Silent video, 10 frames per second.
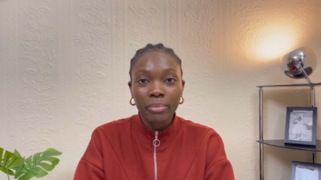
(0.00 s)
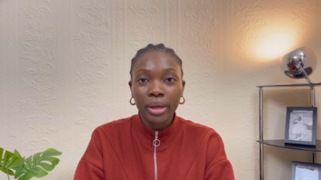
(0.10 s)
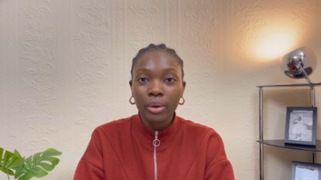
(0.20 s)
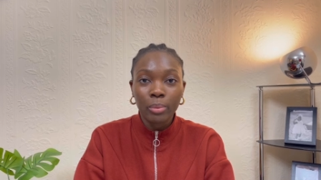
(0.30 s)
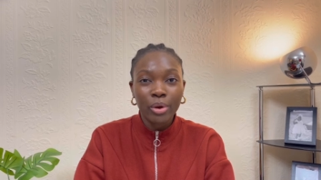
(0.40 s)
but
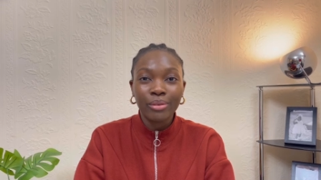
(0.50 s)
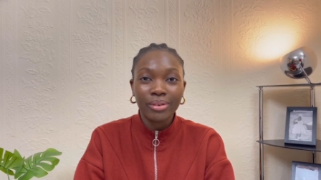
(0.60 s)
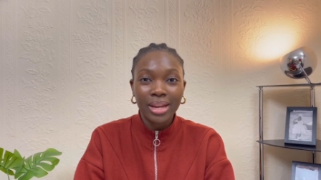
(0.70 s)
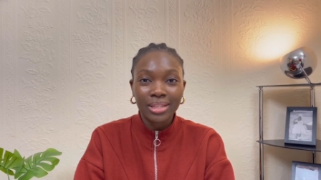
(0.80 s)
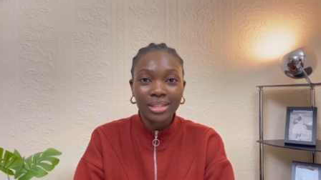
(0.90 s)
it won't
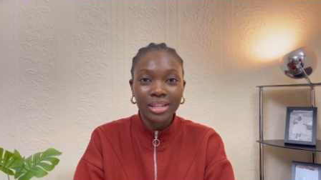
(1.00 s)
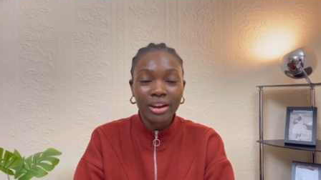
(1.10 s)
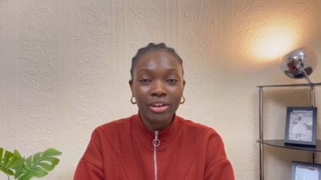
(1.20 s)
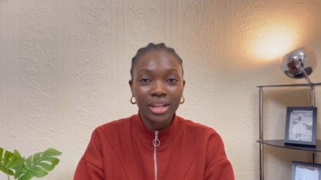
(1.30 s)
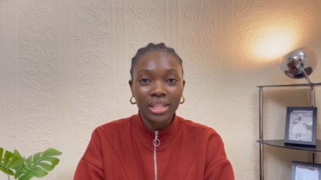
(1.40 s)

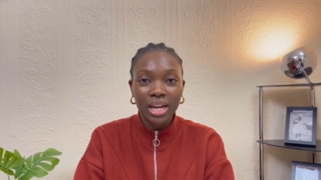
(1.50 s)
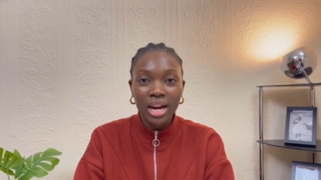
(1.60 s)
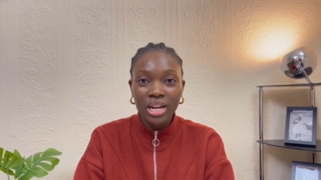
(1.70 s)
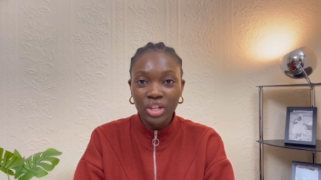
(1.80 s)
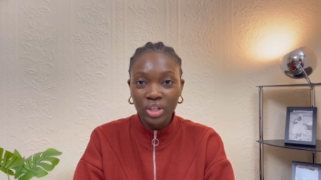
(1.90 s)
necessarily
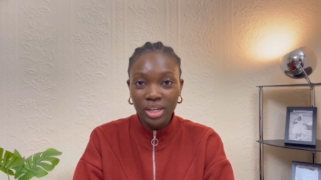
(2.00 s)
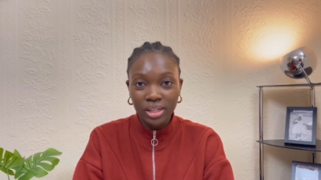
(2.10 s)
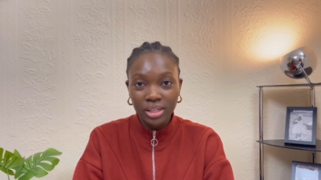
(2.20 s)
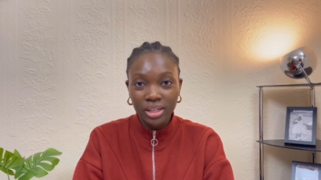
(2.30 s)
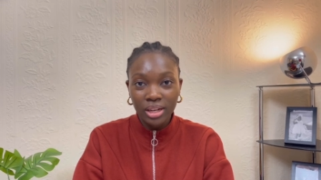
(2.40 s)
tarnish
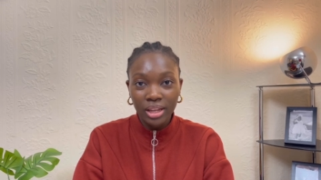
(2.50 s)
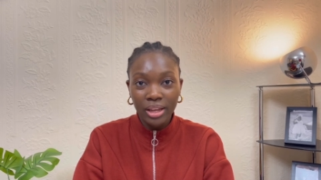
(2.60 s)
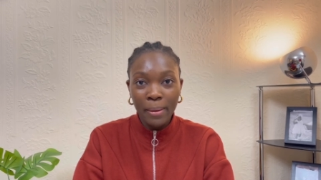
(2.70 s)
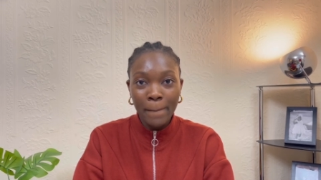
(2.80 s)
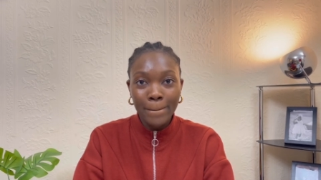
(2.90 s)
instantly.